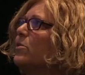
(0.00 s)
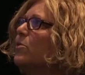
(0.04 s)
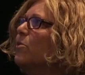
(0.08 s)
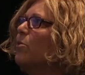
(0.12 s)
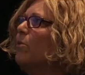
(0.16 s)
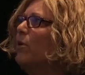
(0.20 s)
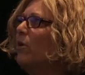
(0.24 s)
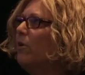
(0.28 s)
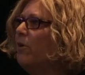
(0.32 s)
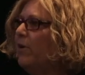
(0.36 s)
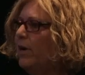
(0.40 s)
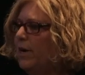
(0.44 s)

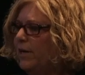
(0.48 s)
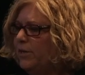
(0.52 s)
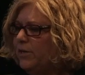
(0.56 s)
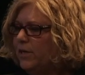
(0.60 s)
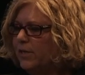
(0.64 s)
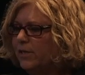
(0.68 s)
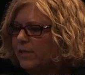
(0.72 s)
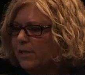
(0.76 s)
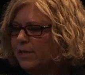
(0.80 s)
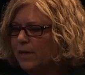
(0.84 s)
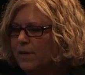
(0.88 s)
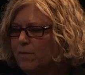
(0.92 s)
square
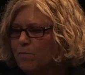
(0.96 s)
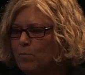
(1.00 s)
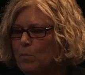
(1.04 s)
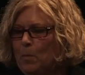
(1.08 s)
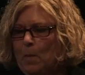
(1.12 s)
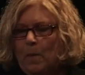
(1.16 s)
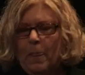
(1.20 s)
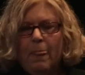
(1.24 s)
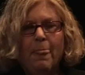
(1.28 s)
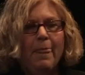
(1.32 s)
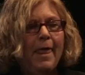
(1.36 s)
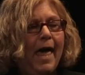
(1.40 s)
edges.
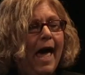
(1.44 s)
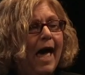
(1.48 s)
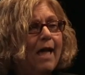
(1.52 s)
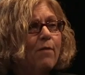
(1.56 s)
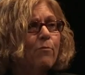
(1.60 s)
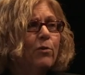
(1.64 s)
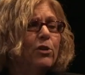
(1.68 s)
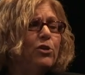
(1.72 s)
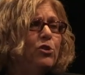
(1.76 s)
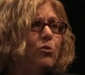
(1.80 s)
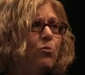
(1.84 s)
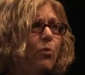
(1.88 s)

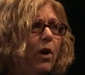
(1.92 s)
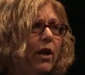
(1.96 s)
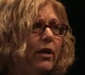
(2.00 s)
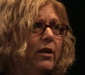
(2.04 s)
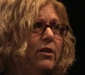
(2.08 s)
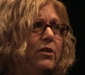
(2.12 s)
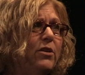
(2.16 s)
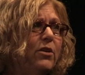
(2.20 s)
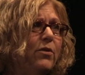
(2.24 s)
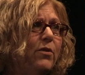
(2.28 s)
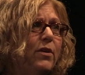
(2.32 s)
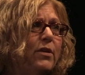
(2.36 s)
And what you want
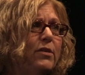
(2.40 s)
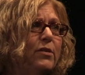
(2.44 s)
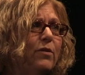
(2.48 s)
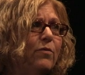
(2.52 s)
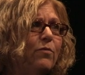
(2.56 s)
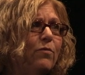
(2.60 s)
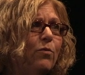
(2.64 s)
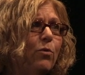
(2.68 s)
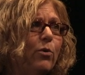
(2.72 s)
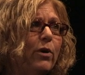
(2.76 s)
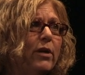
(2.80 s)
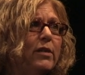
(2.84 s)
to do is
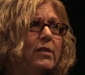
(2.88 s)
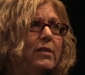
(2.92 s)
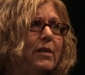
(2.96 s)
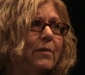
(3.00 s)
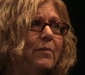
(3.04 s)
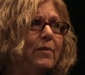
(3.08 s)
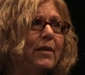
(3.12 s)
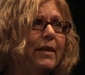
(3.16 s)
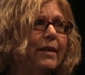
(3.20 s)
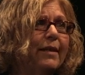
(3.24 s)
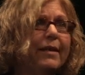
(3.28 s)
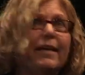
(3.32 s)
avoid
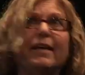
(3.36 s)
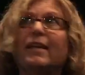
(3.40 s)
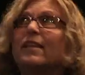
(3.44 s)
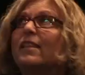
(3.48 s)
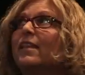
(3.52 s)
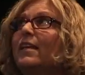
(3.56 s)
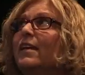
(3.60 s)
something like